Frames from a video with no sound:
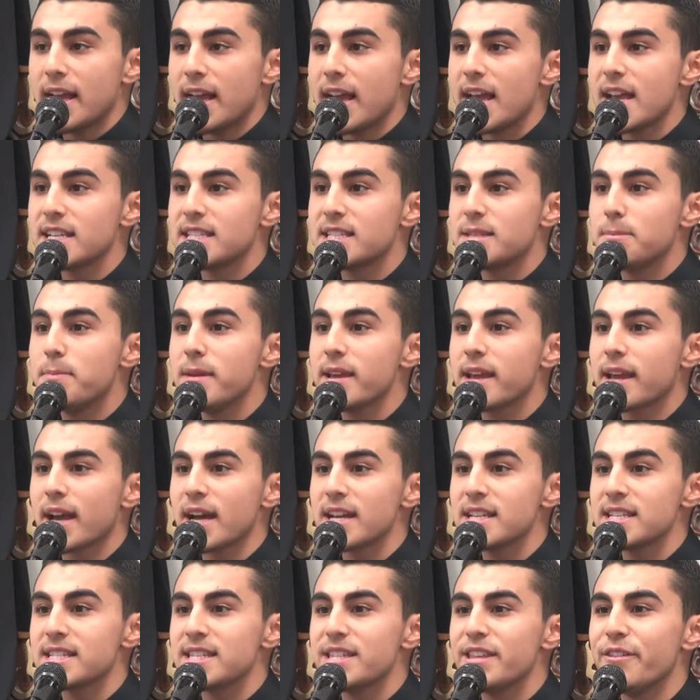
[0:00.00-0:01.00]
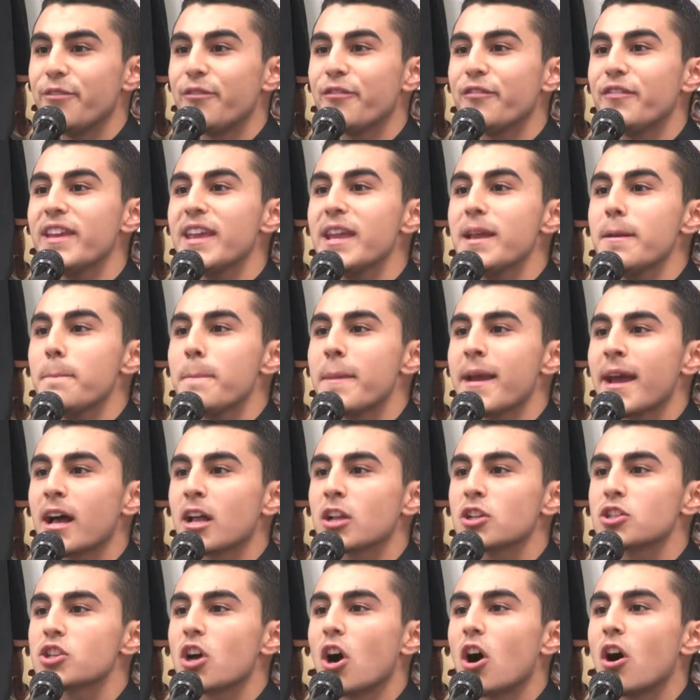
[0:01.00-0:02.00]
is because the
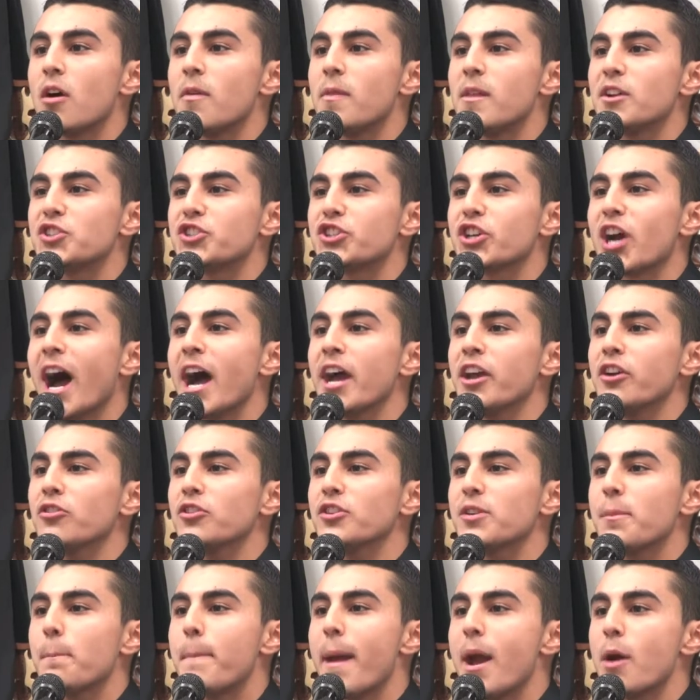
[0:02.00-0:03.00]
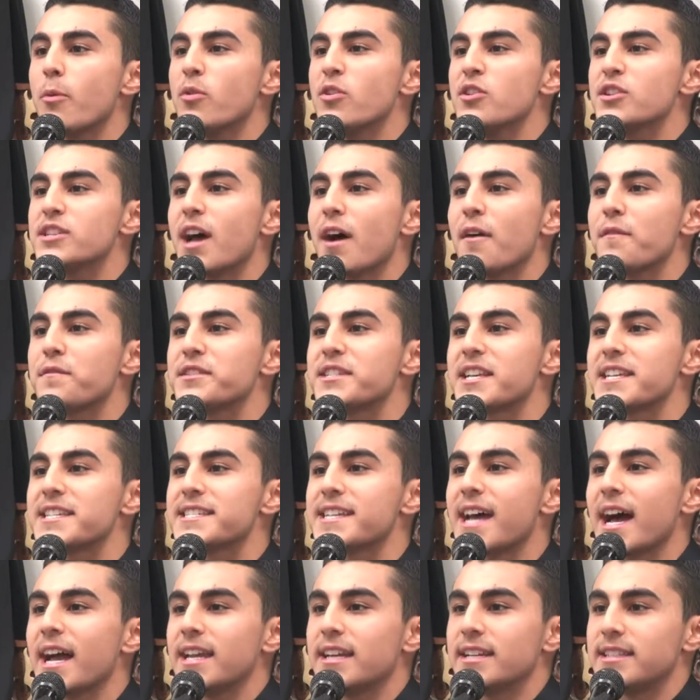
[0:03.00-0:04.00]
females are the child bearers of
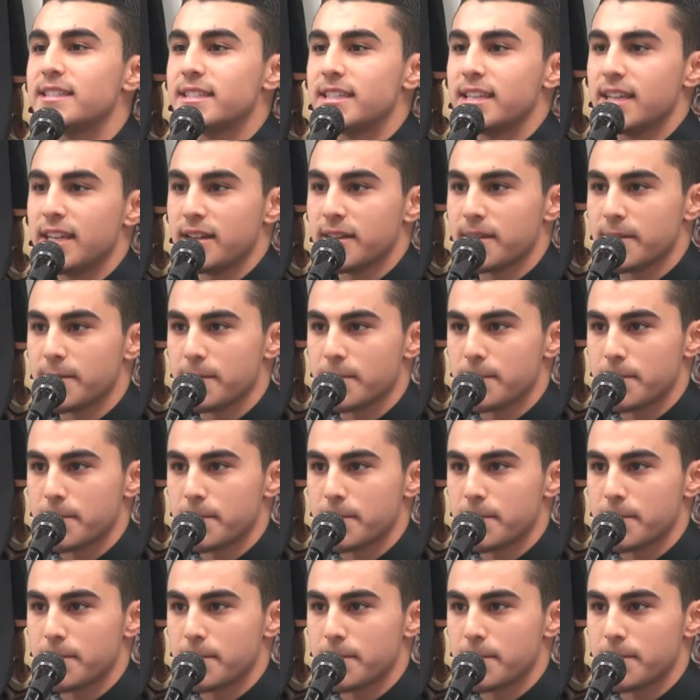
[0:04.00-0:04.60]
society.